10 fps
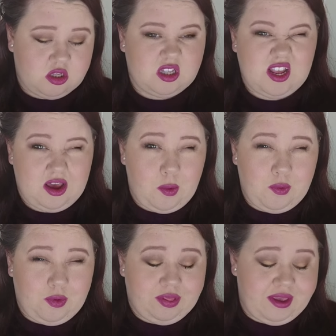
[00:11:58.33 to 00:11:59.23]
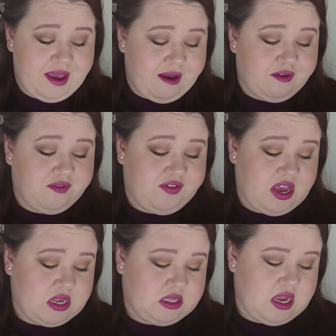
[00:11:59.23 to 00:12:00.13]
So it's like a whole
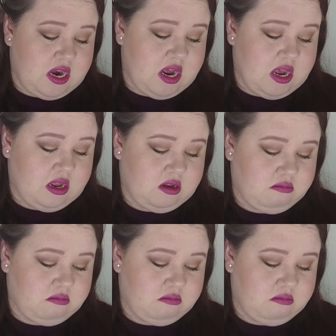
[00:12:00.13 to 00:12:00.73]
face in a